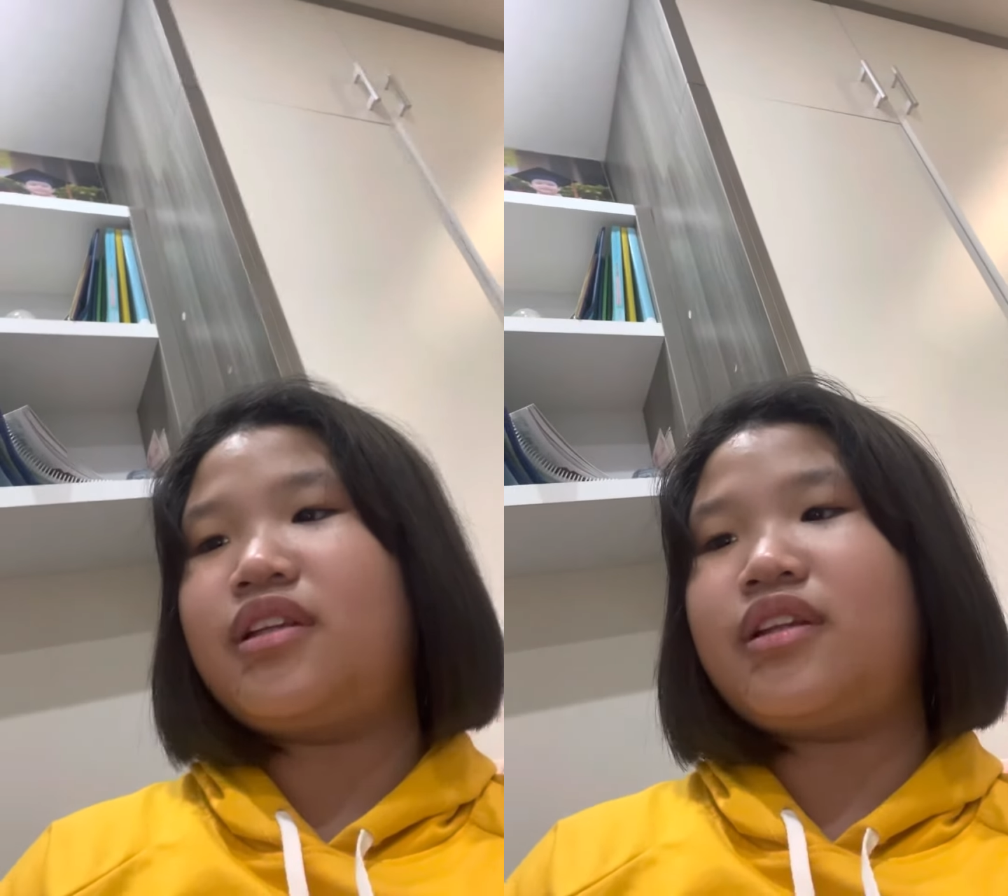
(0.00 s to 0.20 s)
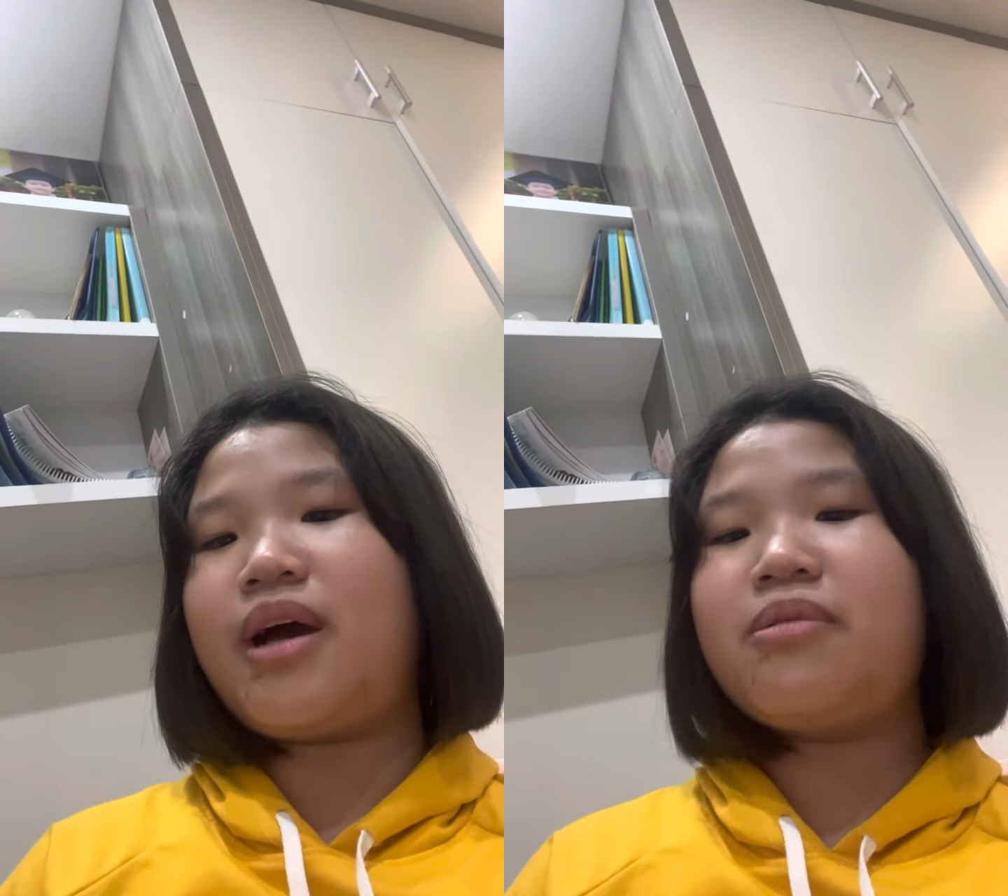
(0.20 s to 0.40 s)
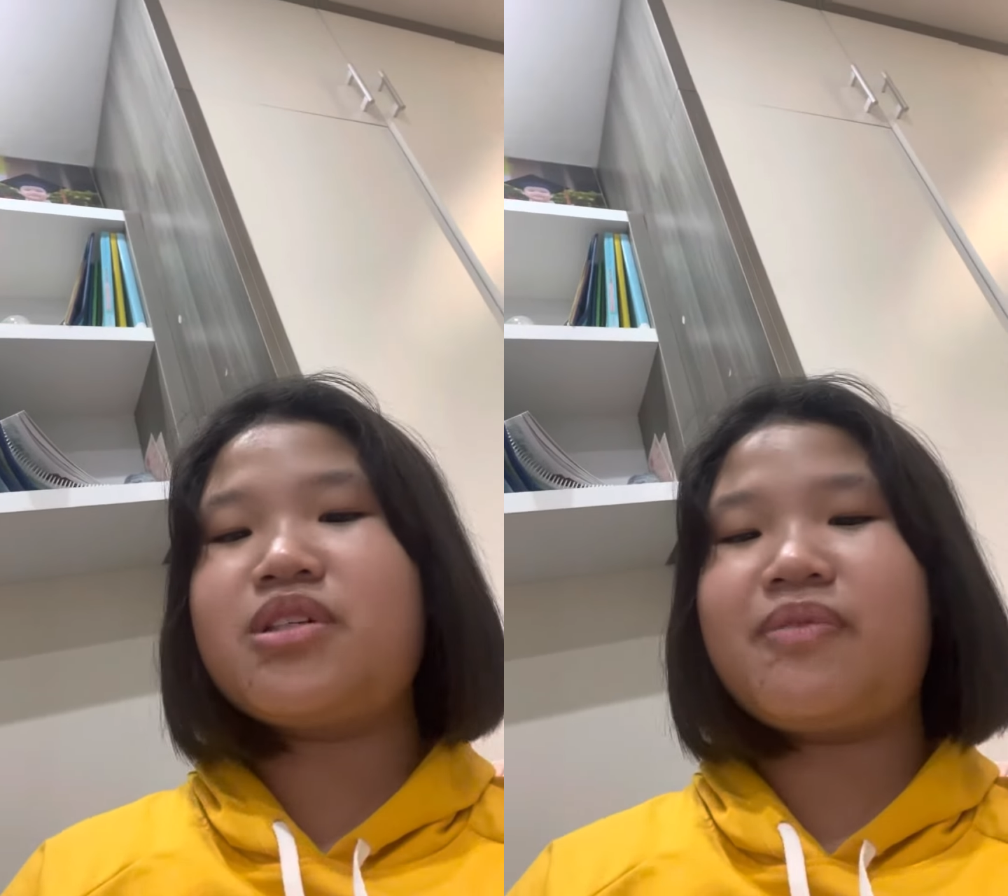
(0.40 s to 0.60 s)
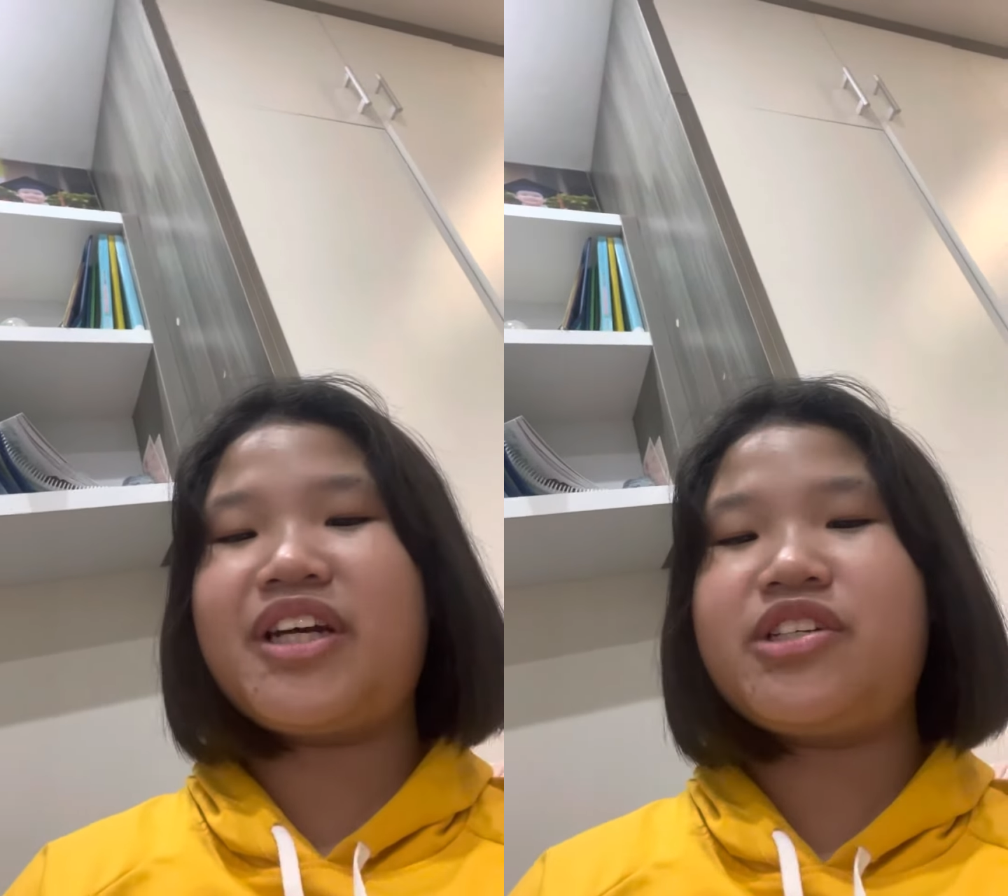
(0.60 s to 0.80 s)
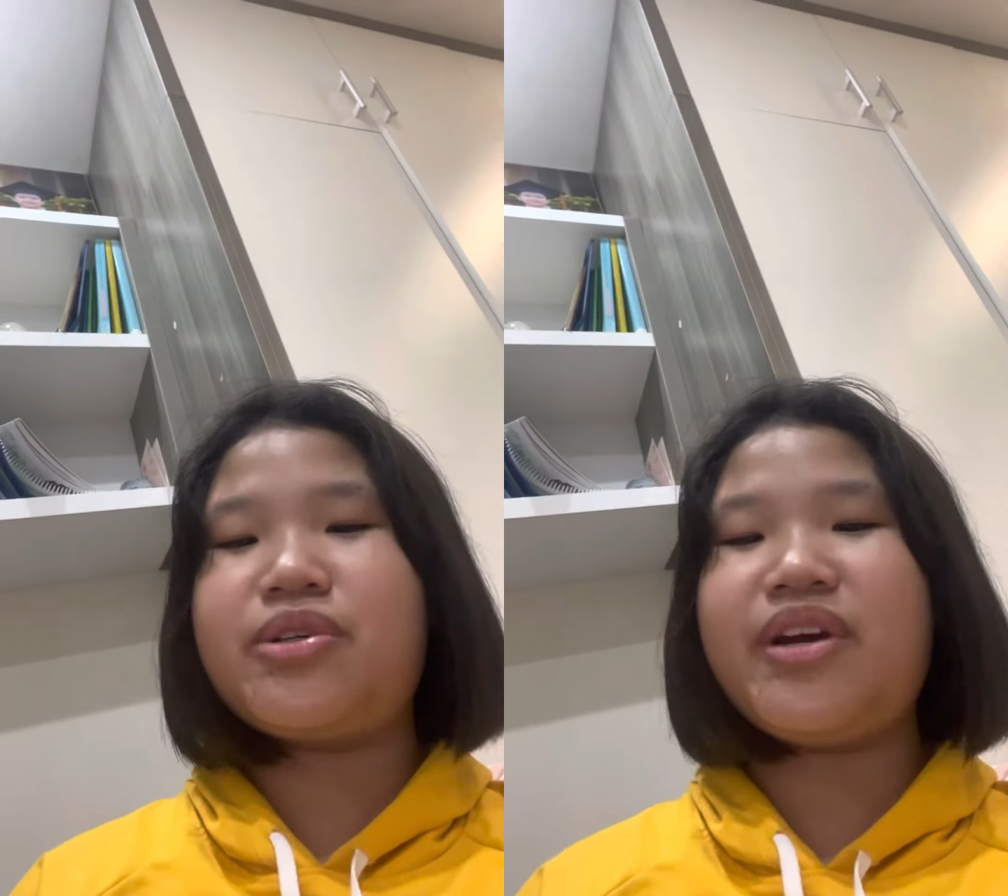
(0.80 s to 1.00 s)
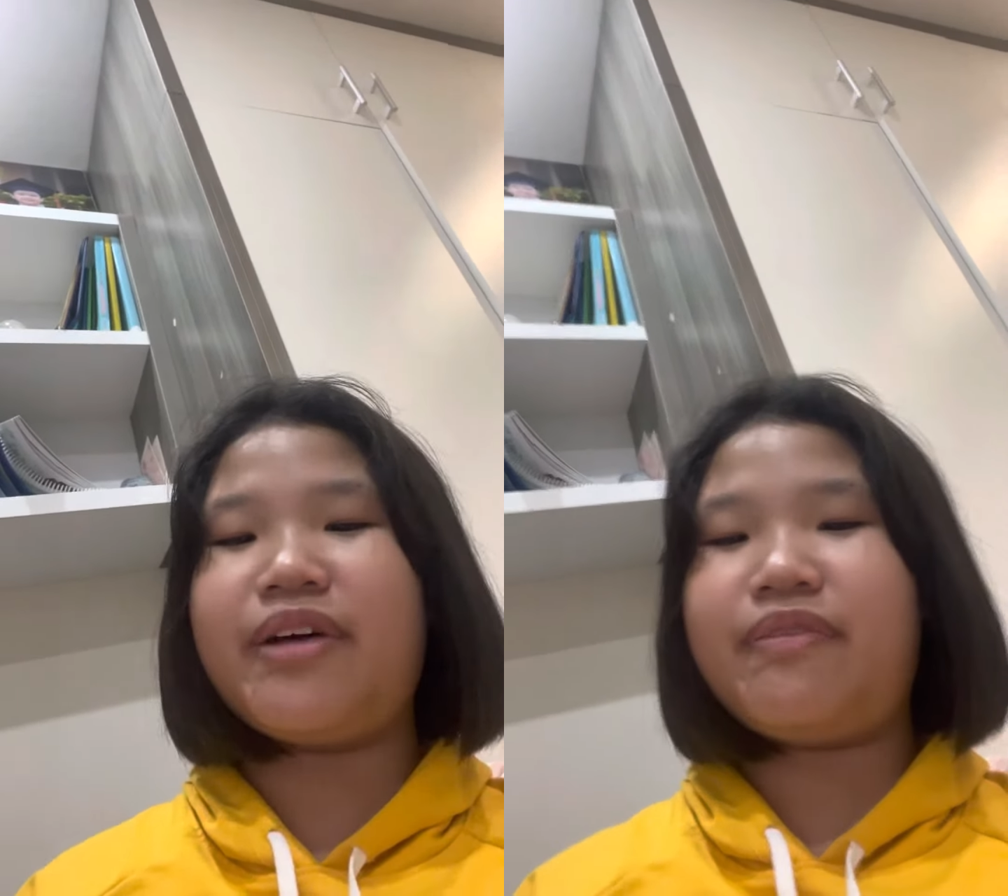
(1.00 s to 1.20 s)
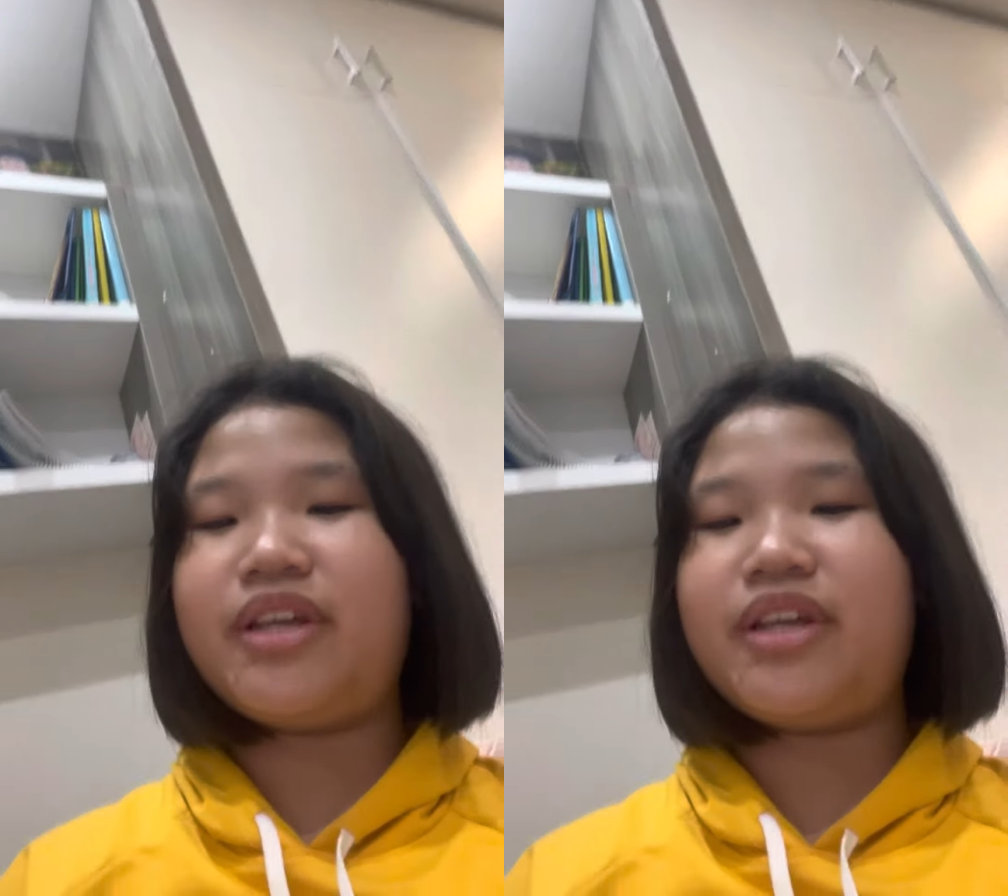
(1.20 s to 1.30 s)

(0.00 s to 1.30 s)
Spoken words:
That was my trip.